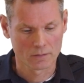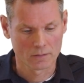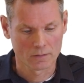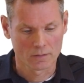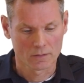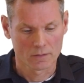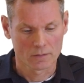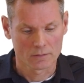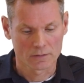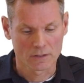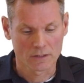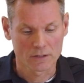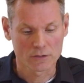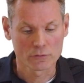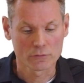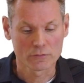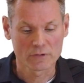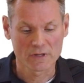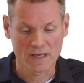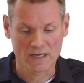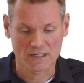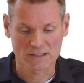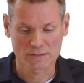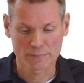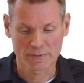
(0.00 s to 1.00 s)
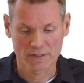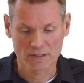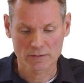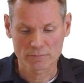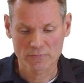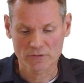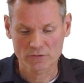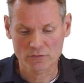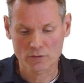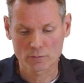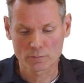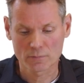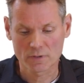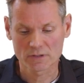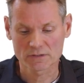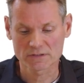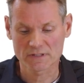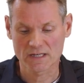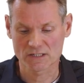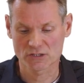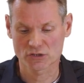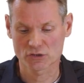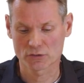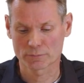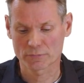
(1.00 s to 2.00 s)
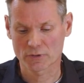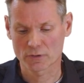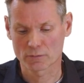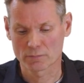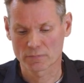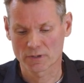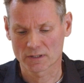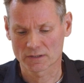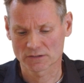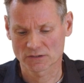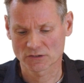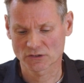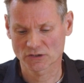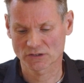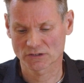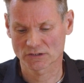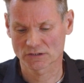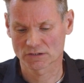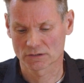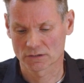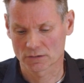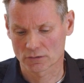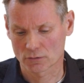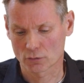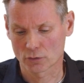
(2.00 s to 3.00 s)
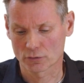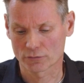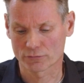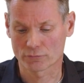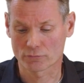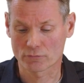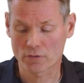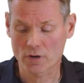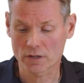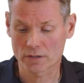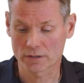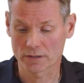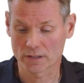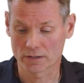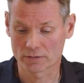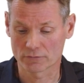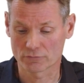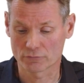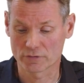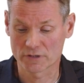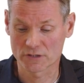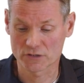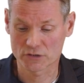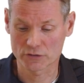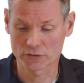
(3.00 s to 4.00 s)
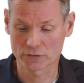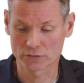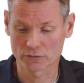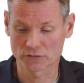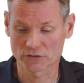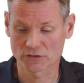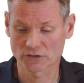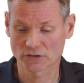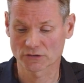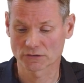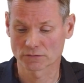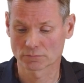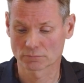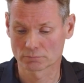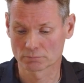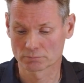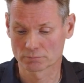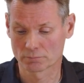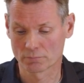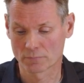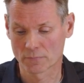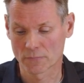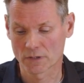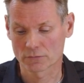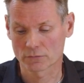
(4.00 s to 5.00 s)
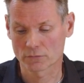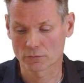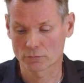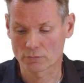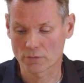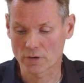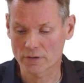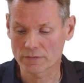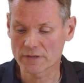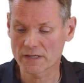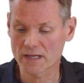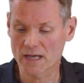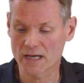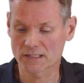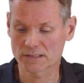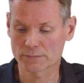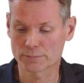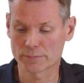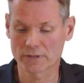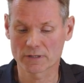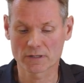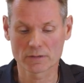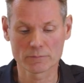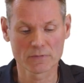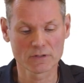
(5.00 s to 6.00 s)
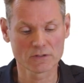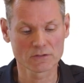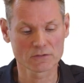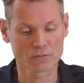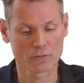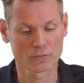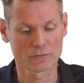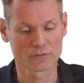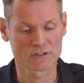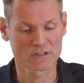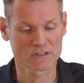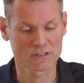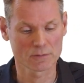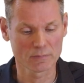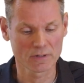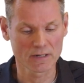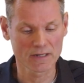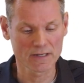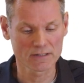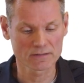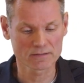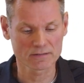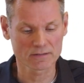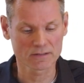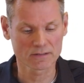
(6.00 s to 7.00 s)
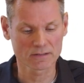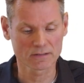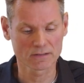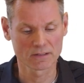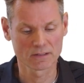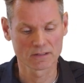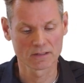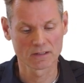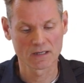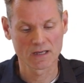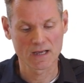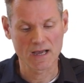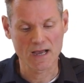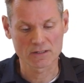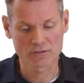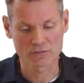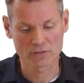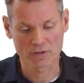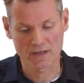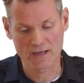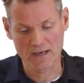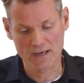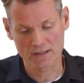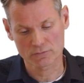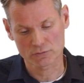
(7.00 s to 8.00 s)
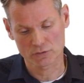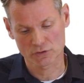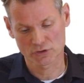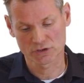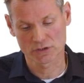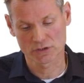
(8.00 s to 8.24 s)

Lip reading: The QNE experiment command has subcommands called run and results to run the experiment on the simulator and to get or show